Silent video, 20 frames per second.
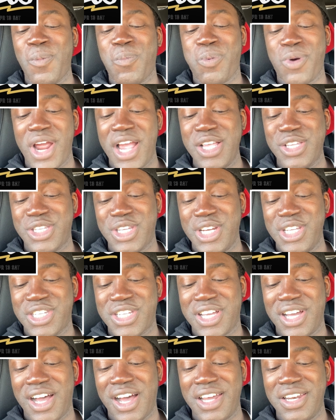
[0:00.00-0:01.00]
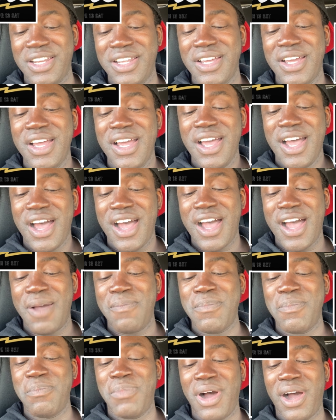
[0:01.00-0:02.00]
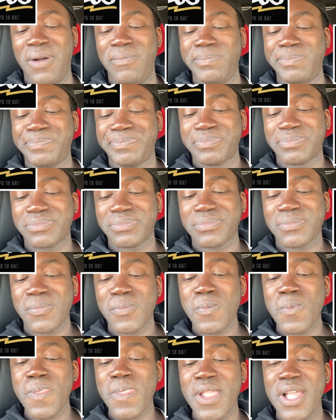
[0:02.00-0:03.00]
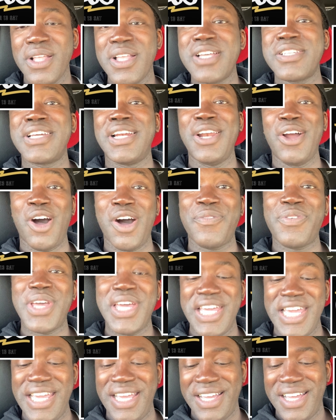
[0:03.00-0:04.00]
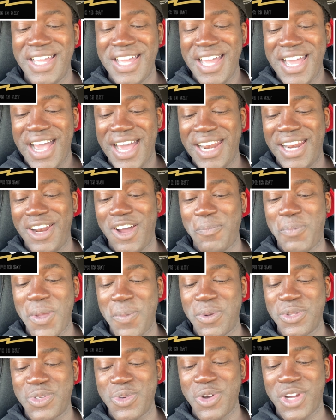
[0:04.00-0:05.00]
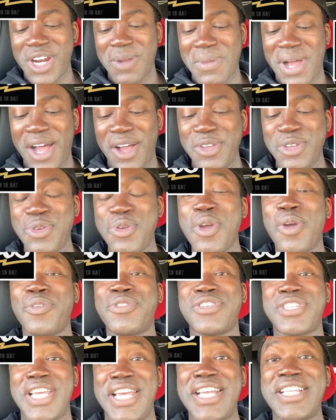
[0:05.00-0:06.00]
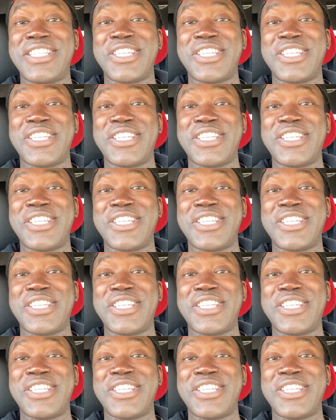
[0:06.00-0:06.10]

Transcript: praise to this card. Um, but there's a lot of heat and a lot of people talking about UFC